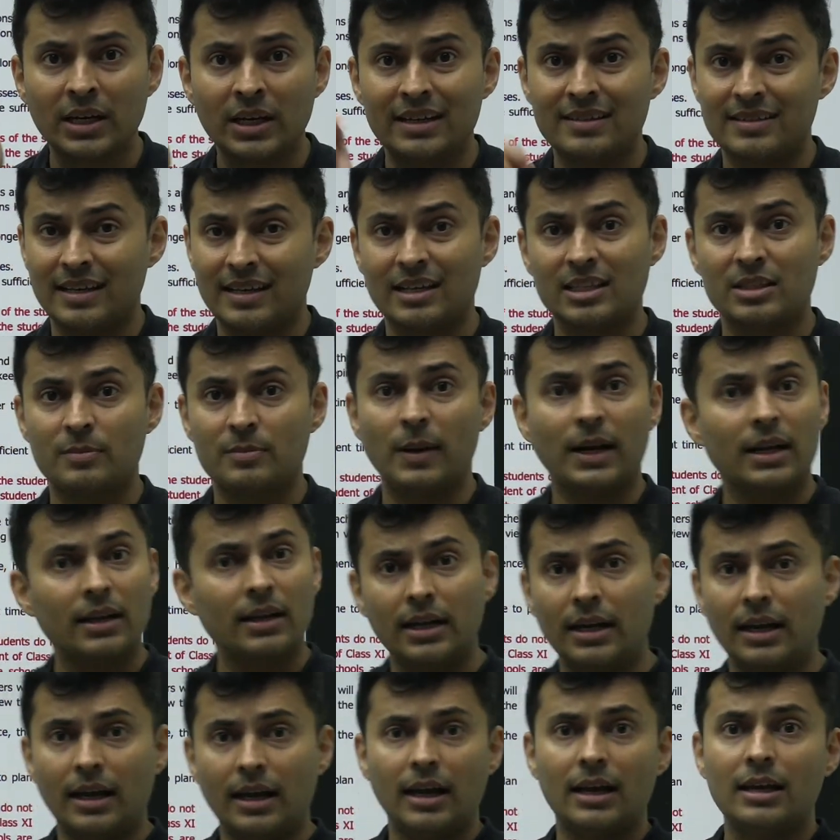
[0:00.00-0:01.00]
It's
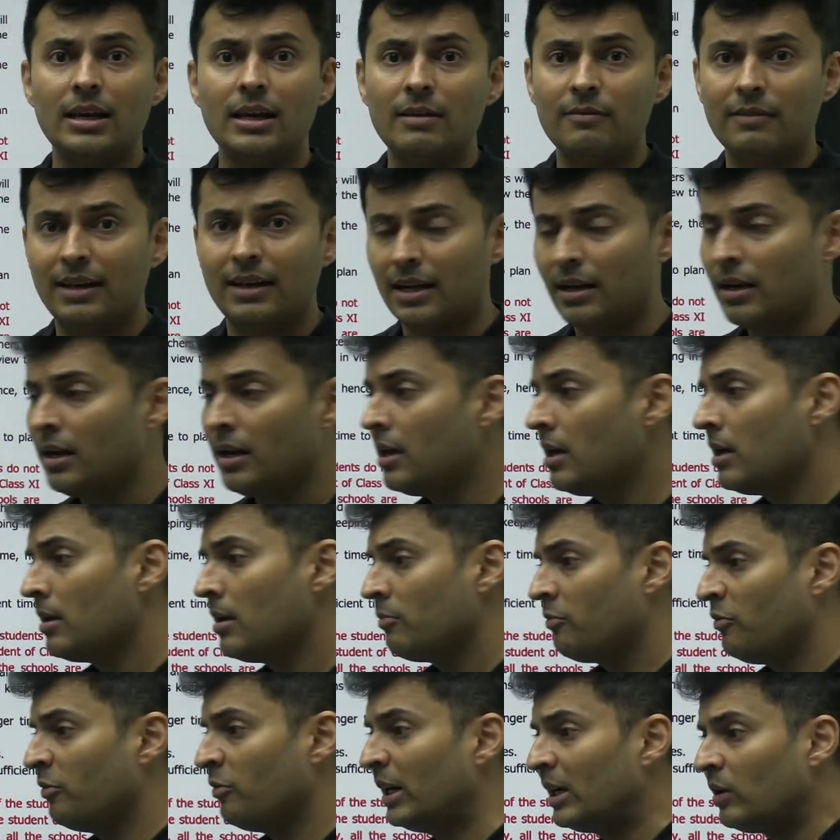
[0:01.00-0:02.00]
expected anywhere
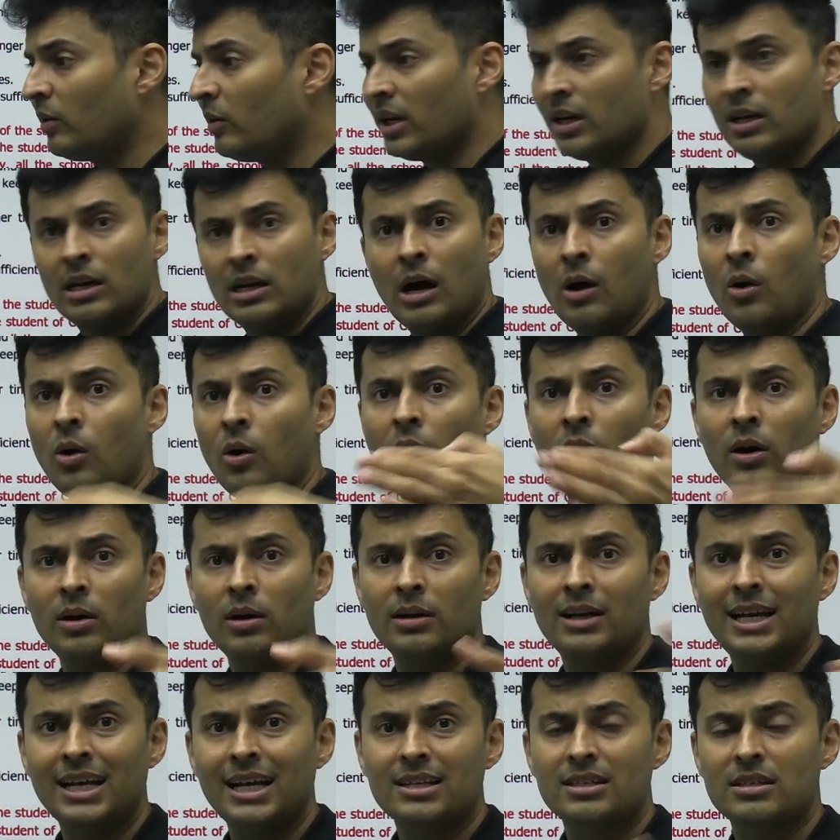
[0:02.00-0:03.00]
between now or
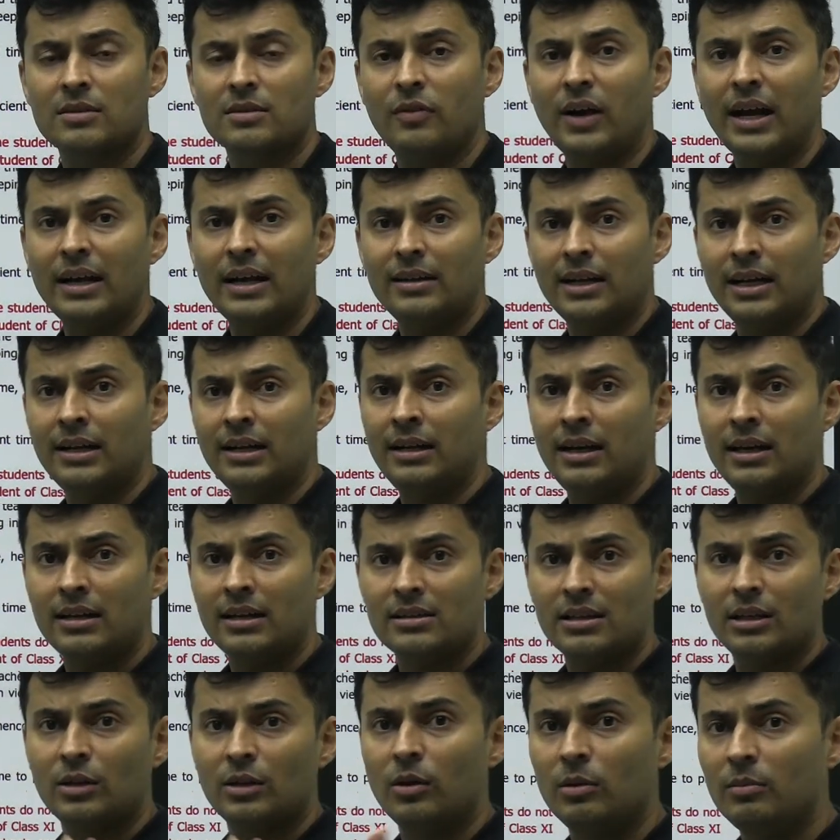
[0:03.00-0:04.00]
next 5 10
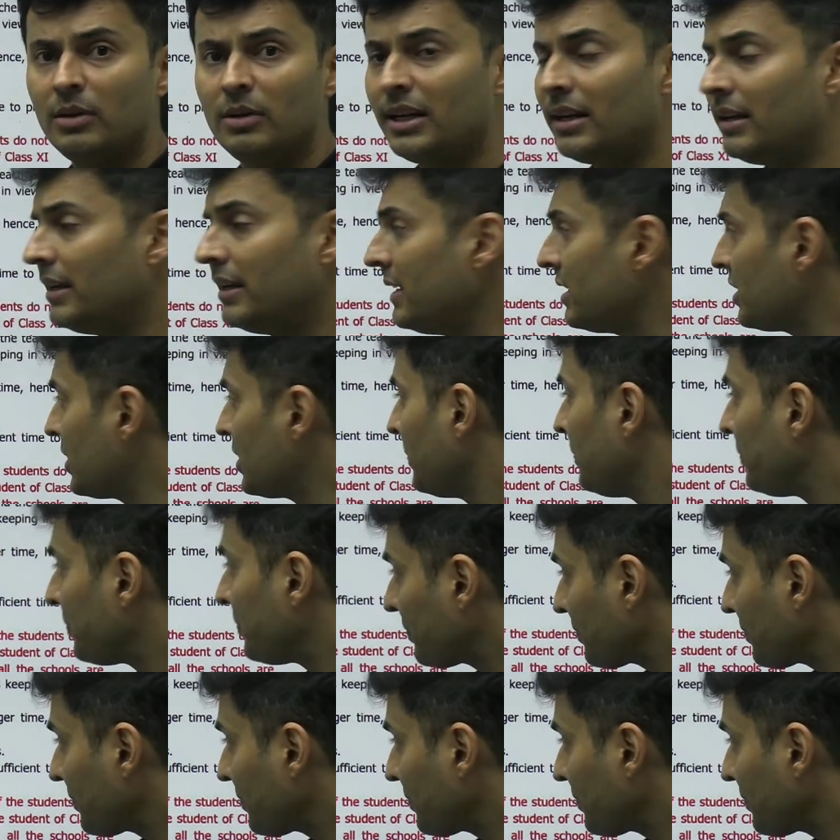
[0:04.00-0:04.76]
days it will be released